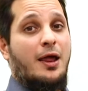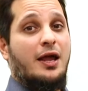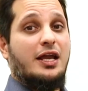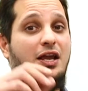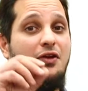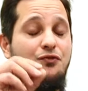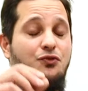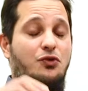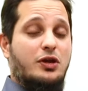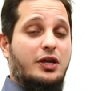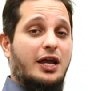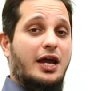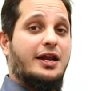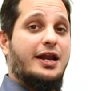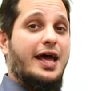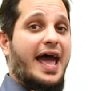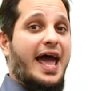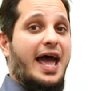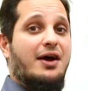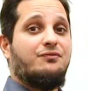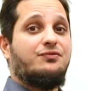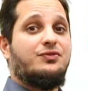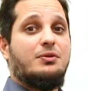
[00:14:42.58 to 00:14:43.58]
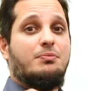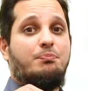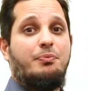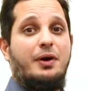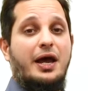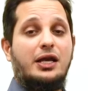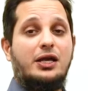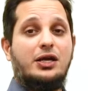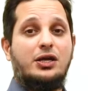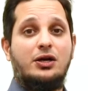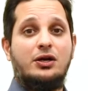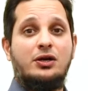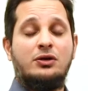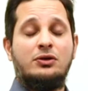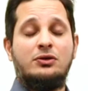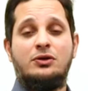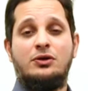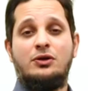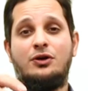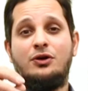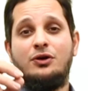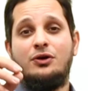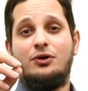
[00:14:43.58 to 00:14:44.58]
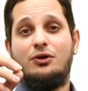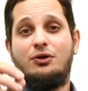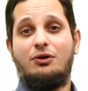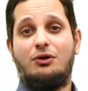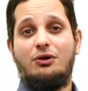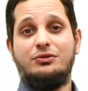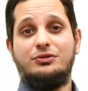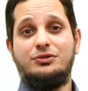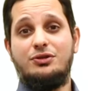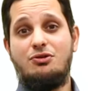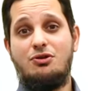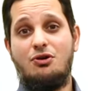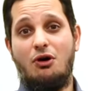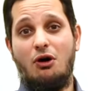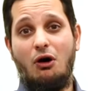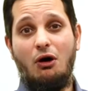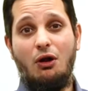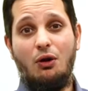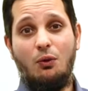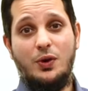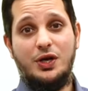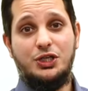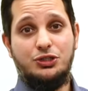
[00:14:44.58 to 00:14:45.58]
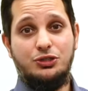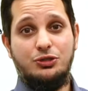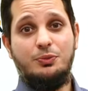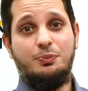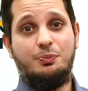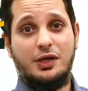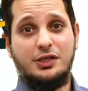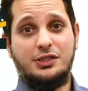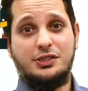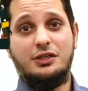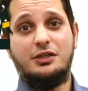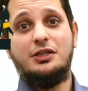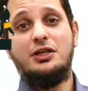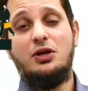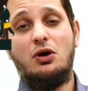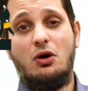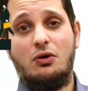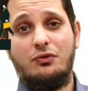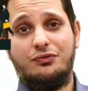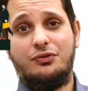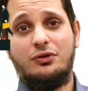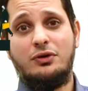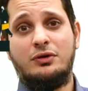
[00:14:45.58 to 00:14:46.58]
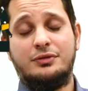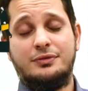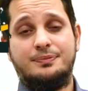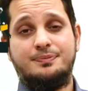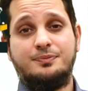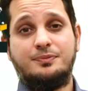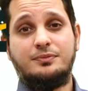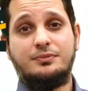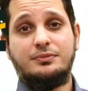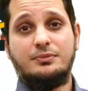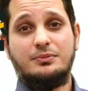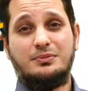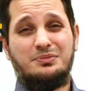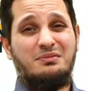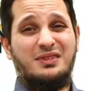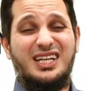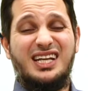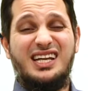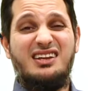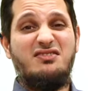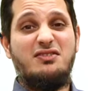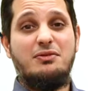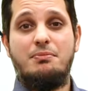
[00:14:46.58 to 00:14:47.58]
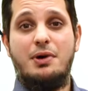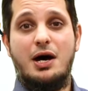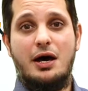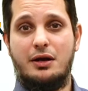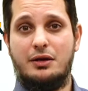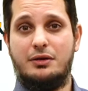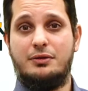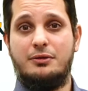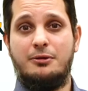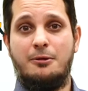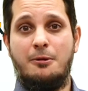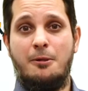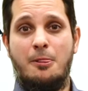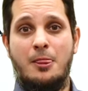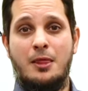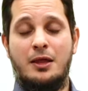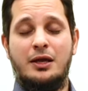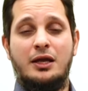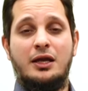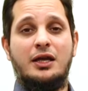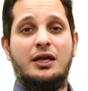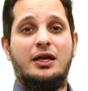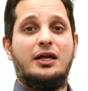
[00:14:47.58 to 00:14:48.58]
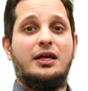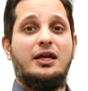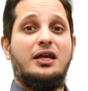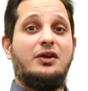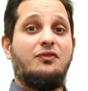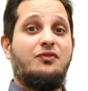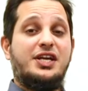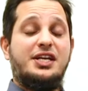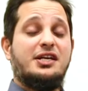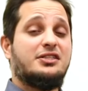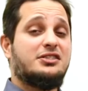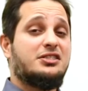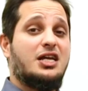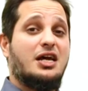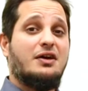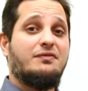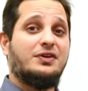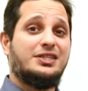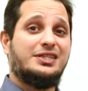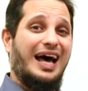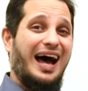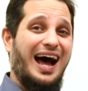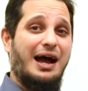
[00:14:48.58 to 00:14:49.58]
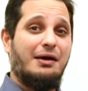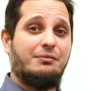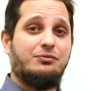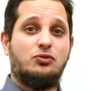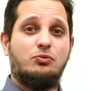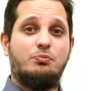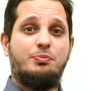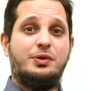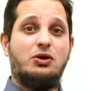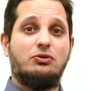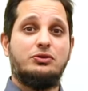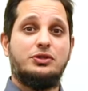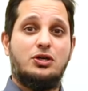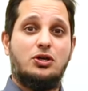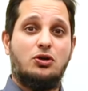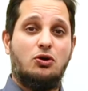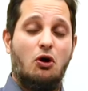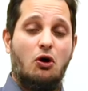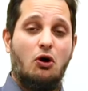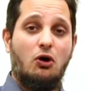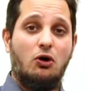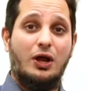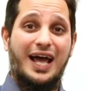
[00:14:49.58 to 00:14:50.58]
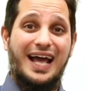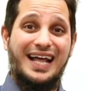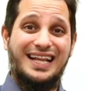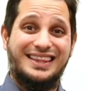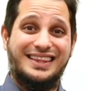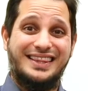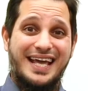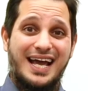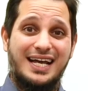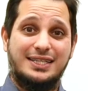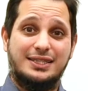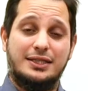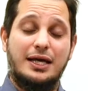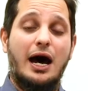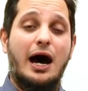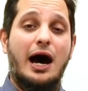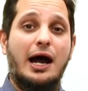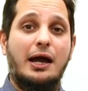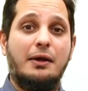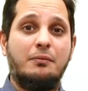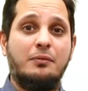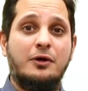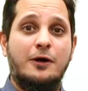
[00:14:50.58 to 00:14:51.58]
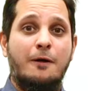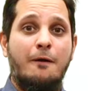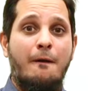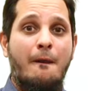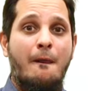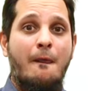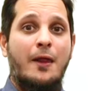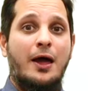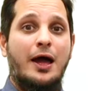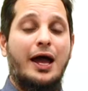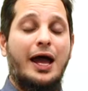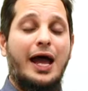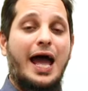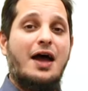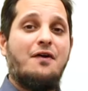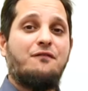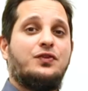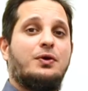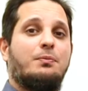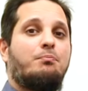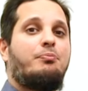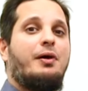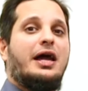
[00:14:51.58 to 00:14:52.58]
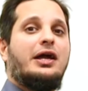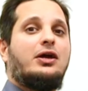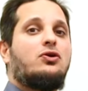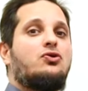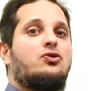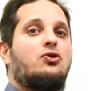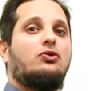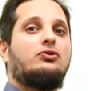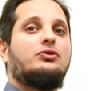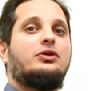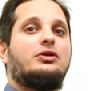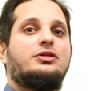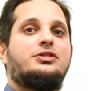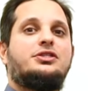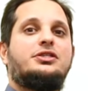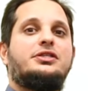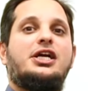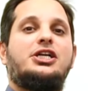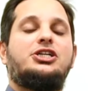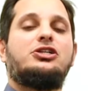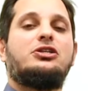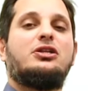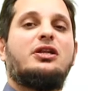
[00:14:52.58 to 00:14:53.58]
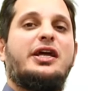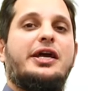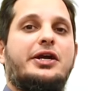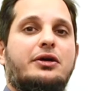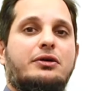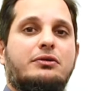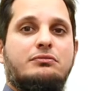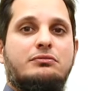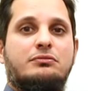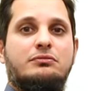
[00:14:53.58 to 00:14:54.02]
If you can have the banker on the call with you present the offer, even better. If he doesn't have a time to be on the call at that time, have the banker call the listing agent later.